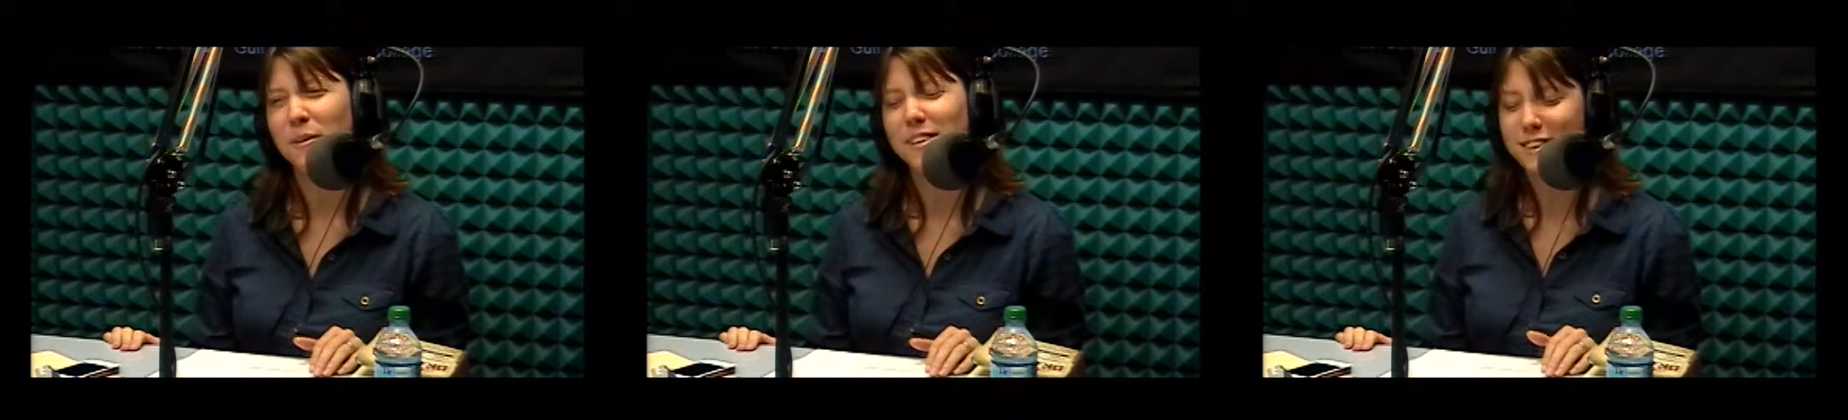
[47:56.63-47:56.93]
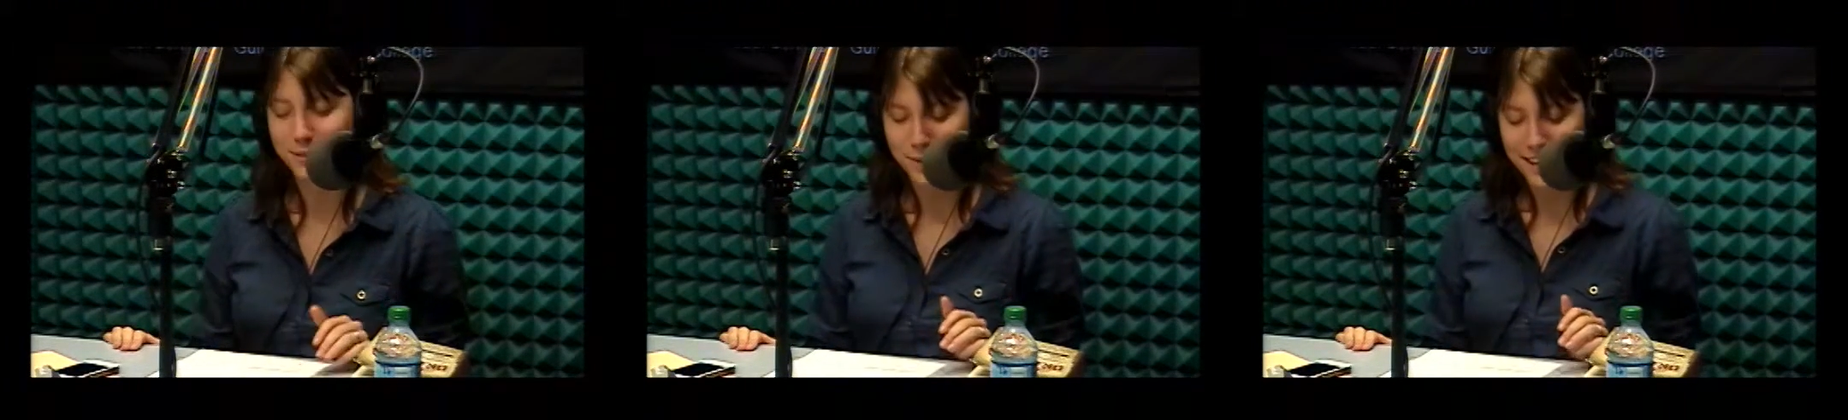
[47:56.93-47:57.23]

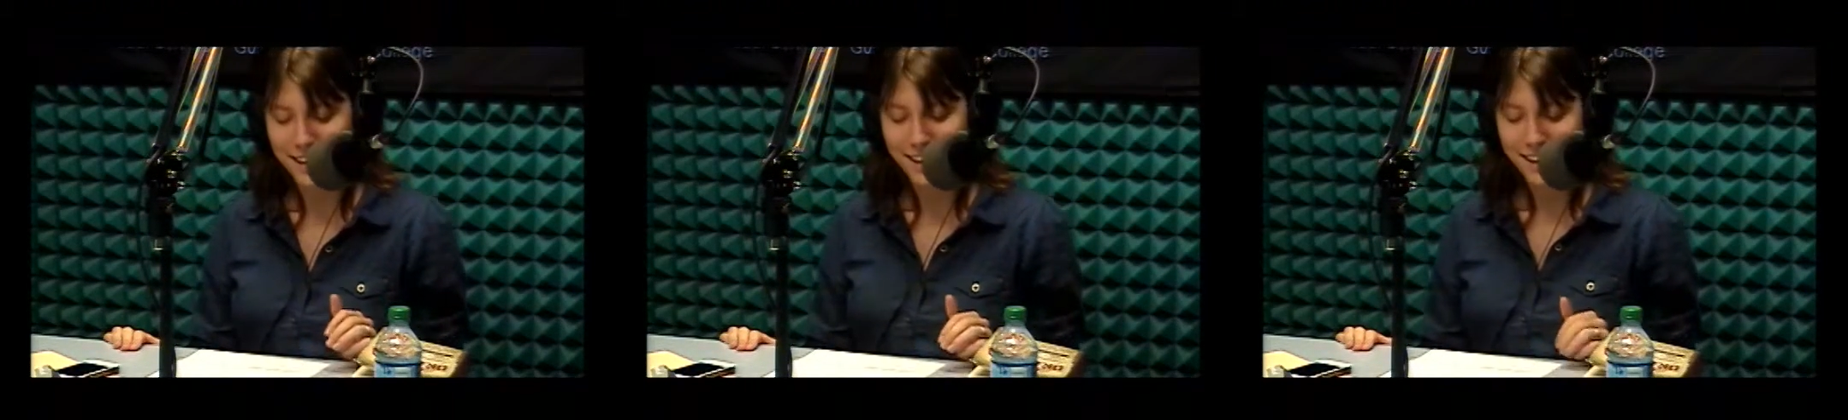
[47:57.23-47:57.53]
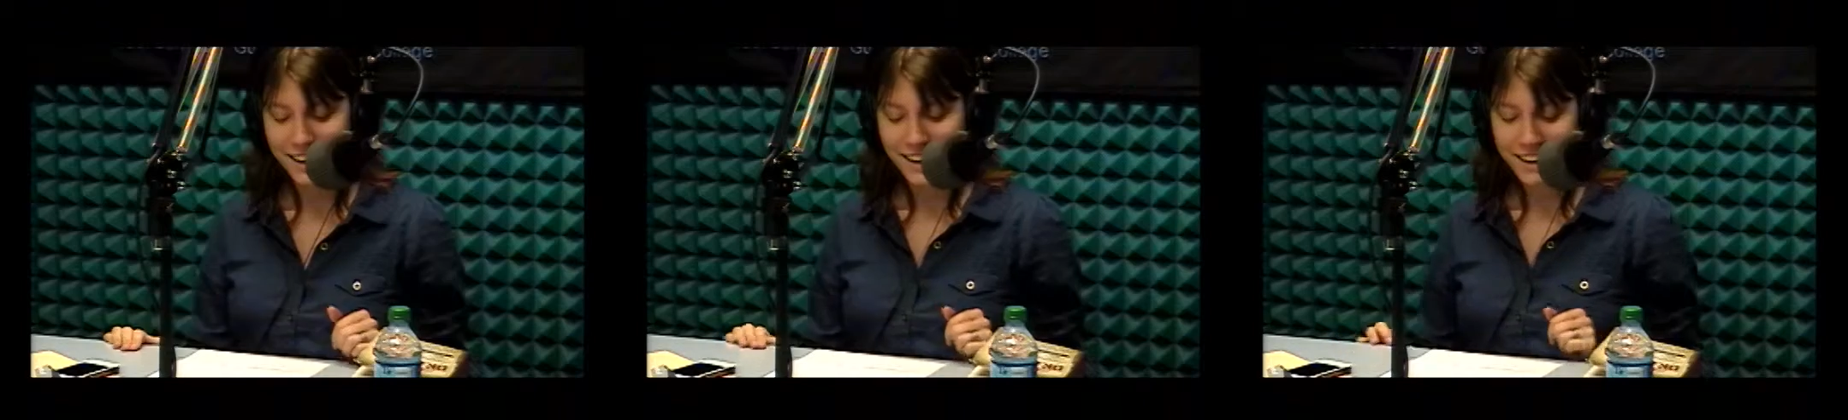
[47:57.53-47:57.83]
This week,
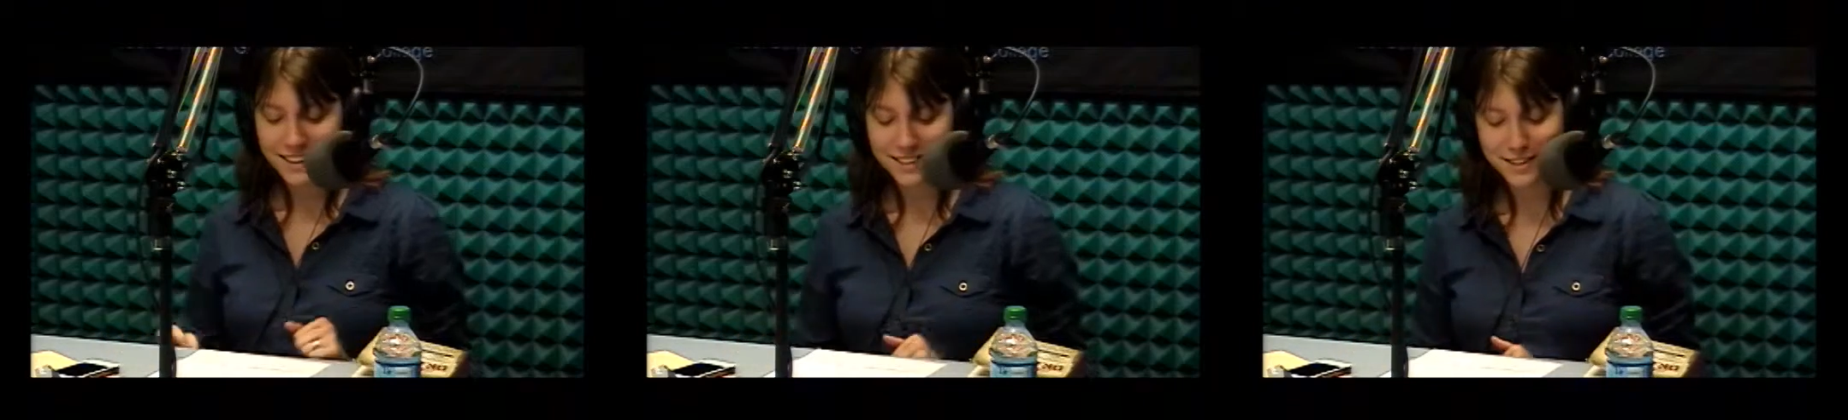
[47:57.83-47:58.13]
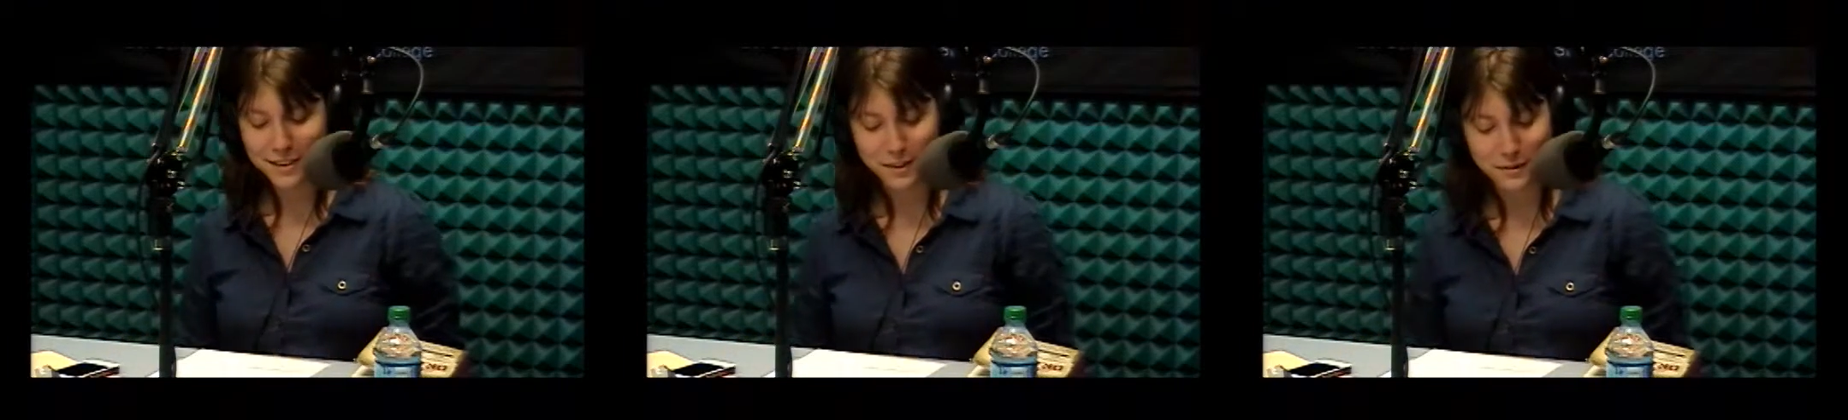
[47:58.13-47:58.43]
it's
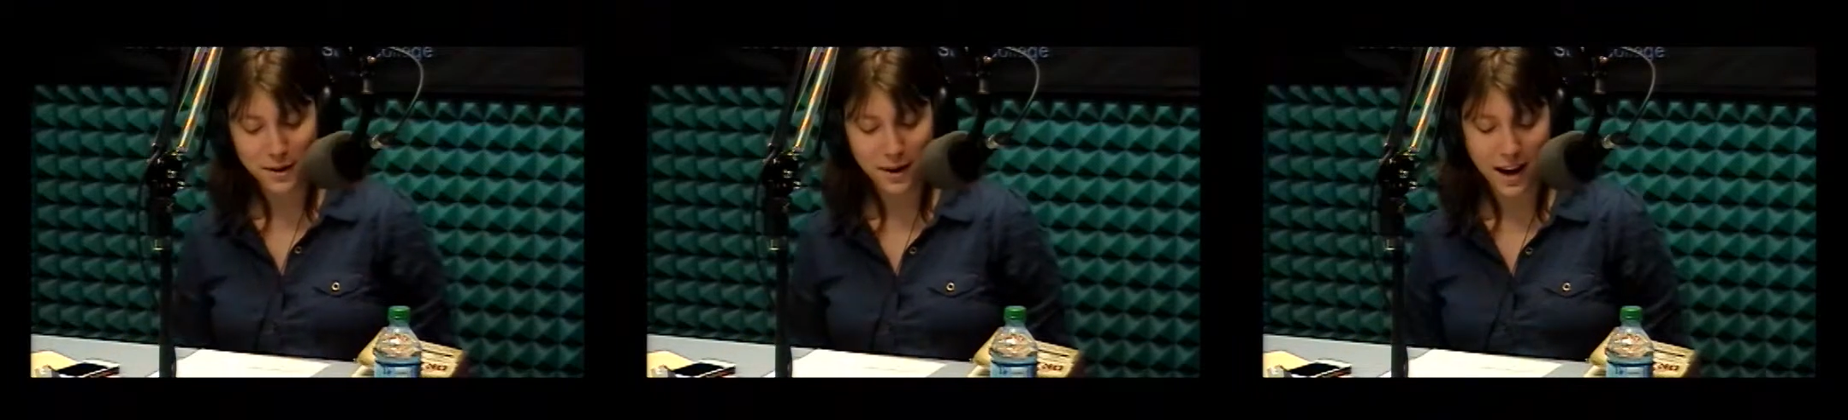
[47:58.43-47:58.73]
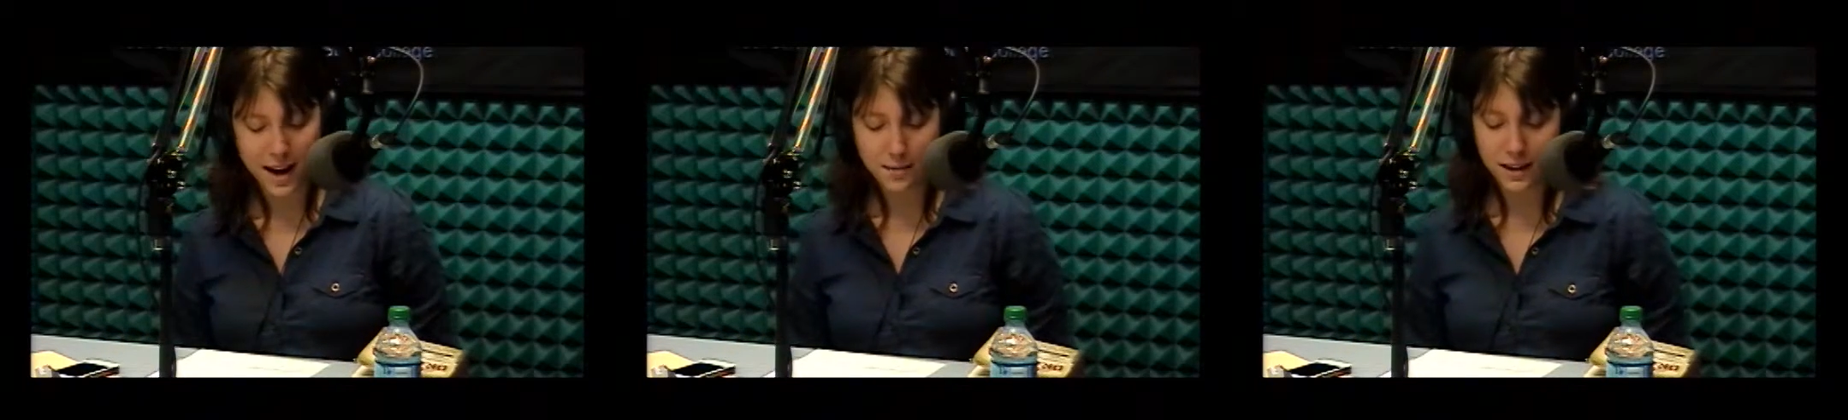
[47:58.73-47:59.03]
Nerd
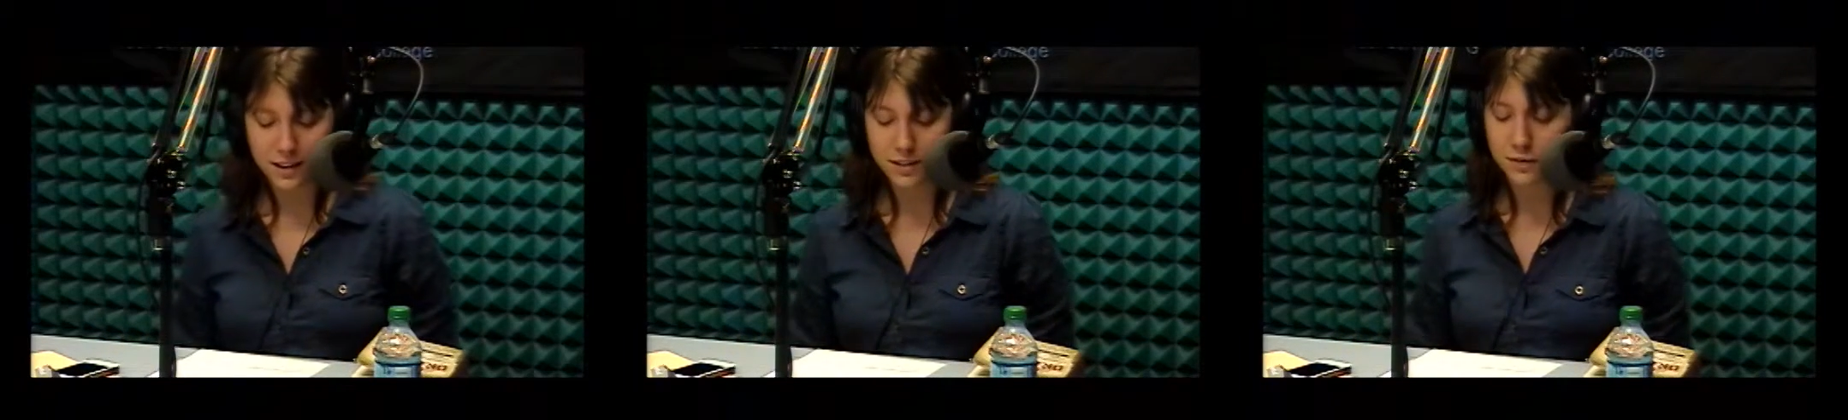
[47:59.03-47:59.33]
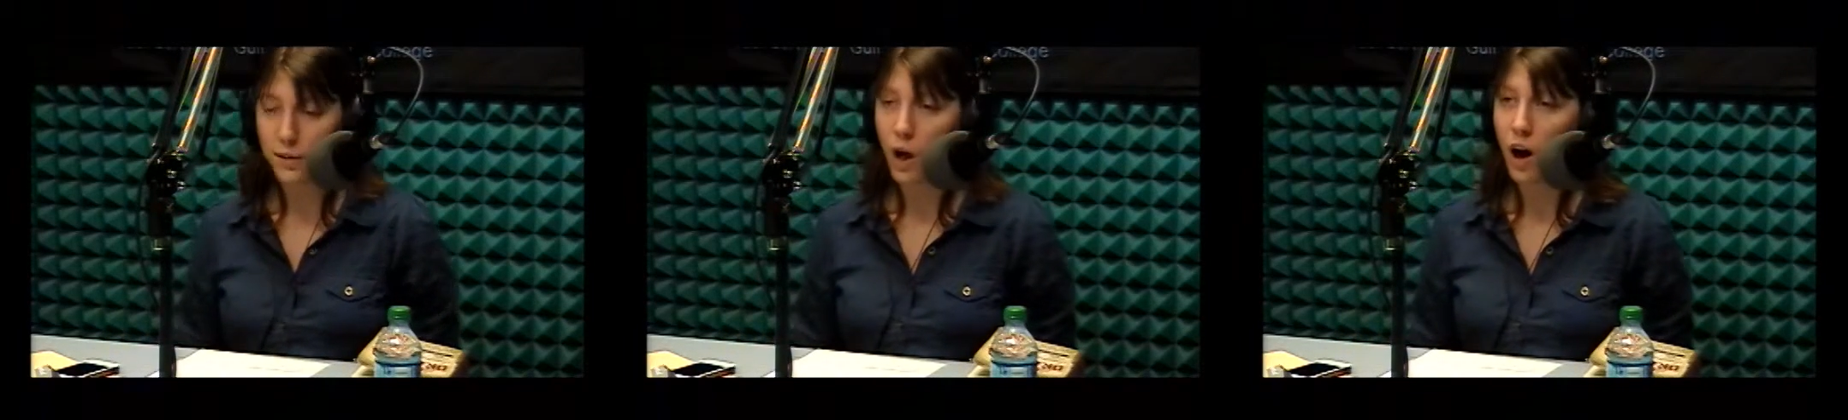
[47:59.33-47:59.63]
Vocab is
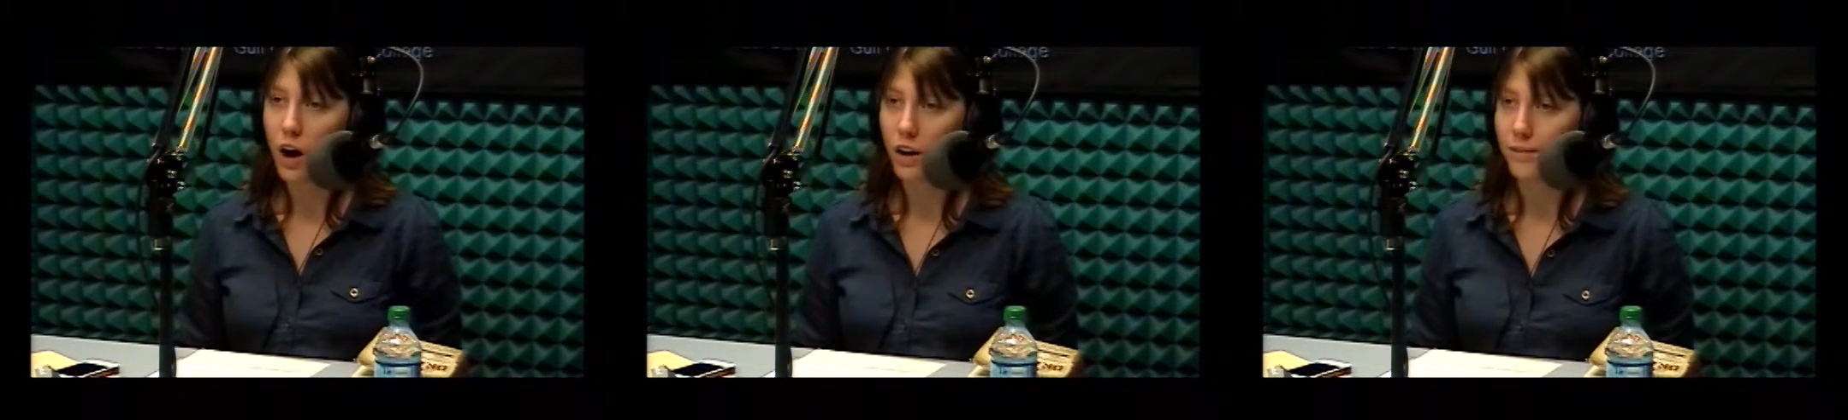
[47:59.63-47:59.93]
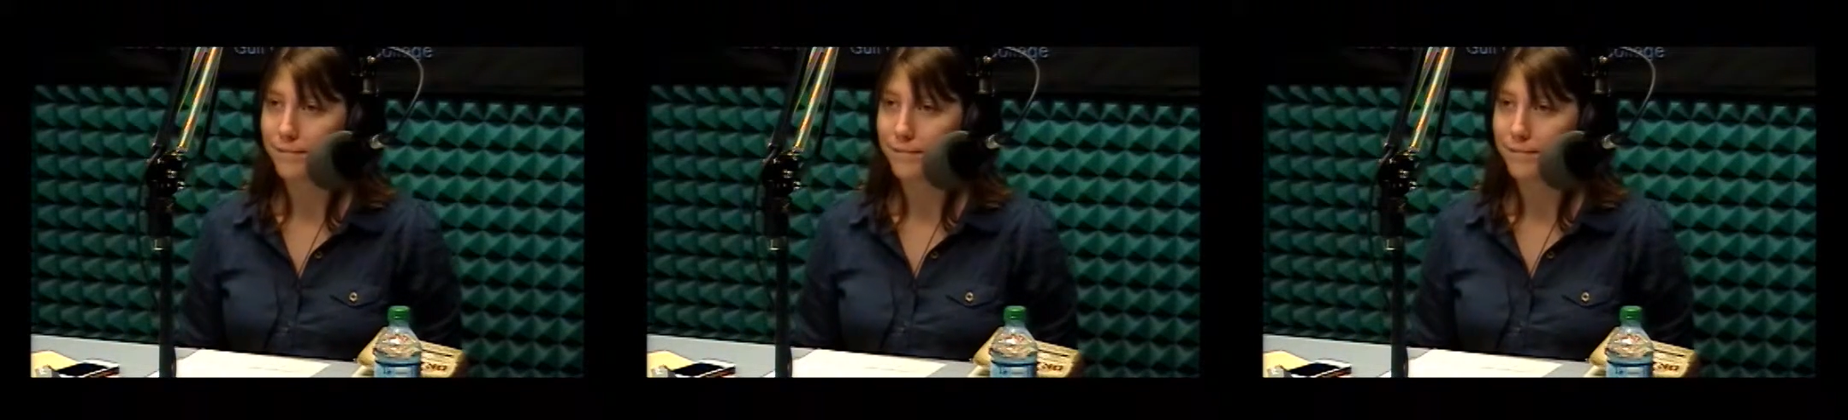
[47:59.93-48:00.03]
vlog.